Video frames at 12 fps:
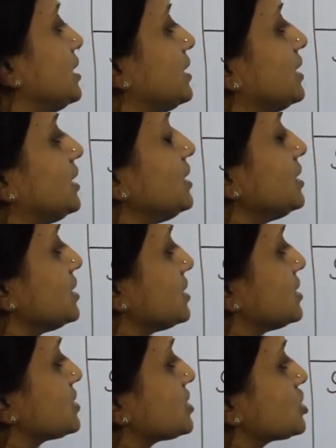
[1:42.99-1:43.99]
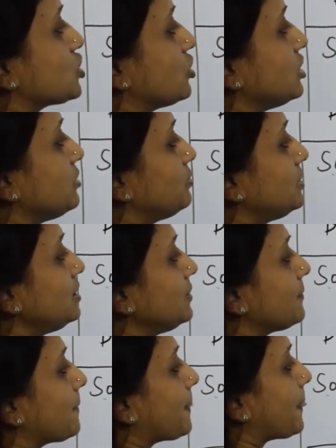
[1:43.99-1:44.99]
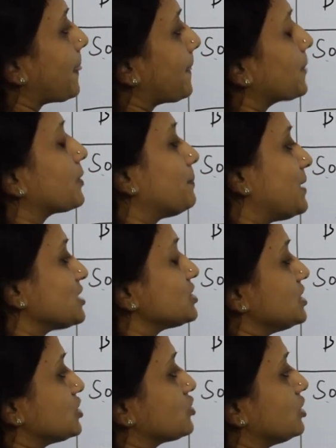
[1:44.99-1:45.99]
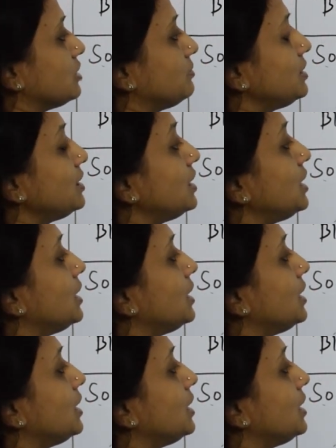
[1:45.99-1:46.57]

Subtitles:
Yeah, this is soluble, okay, partially soluble,